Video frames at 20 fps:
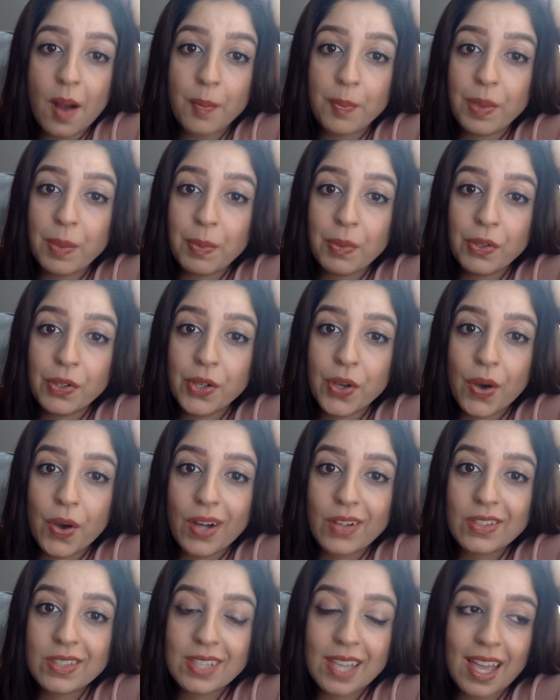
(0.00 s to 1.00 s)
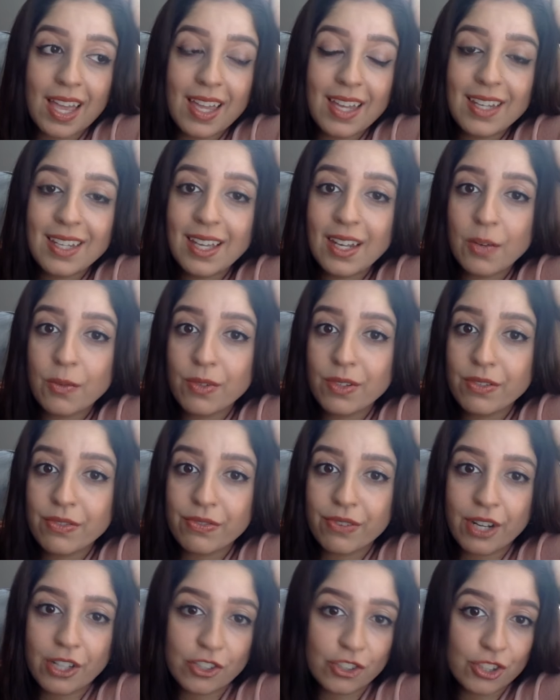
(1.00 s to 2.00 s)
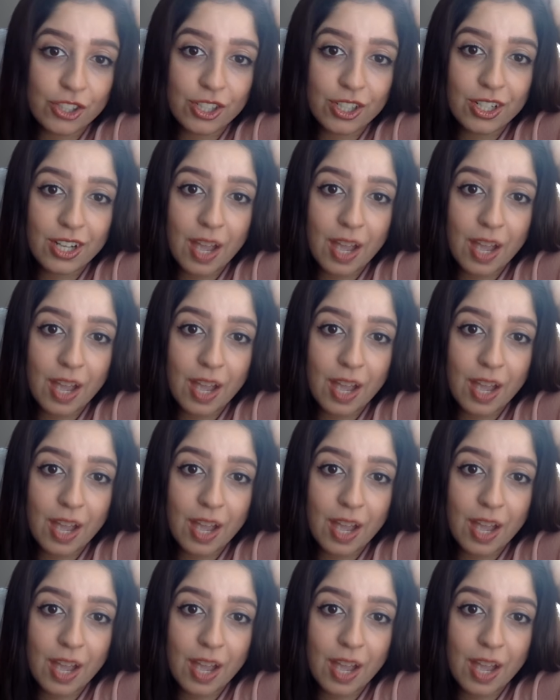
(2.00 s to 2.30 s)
people who go outside to get a refresher.